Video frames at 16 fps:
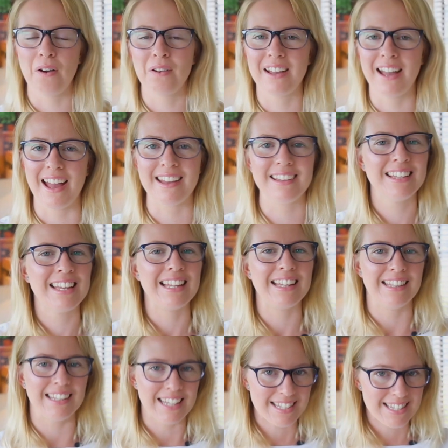Okay,
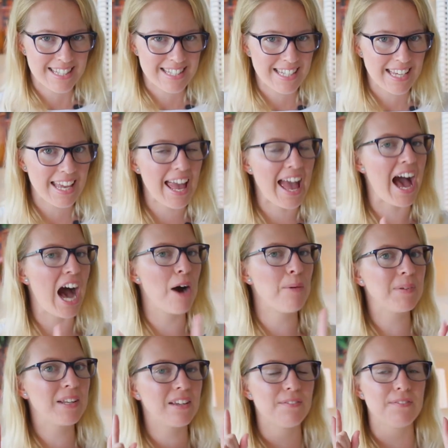let's see
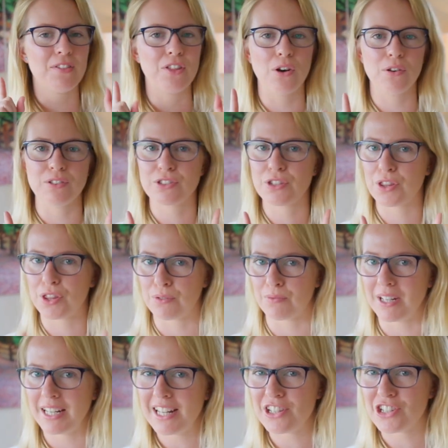how many of those
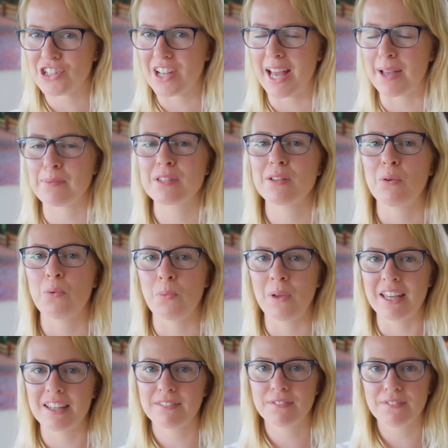three D shapes
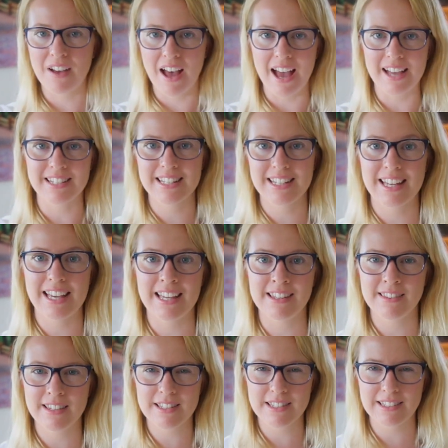we can find
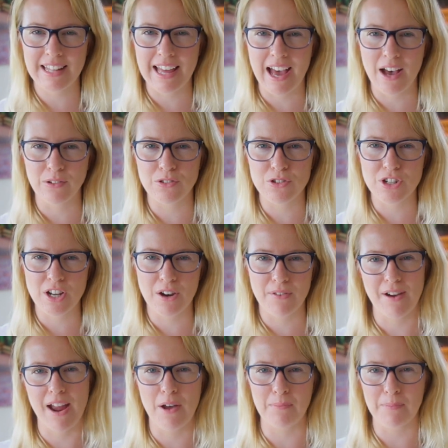in this lounge
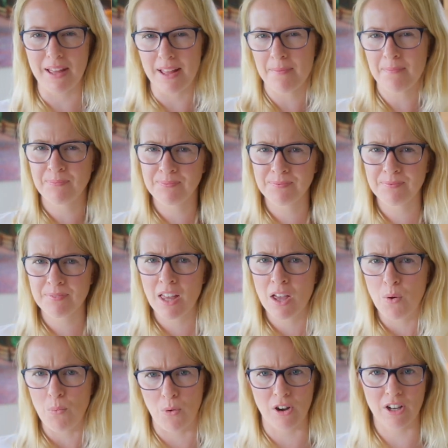around me.
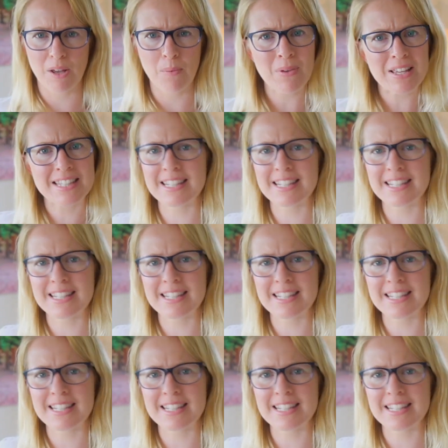What can we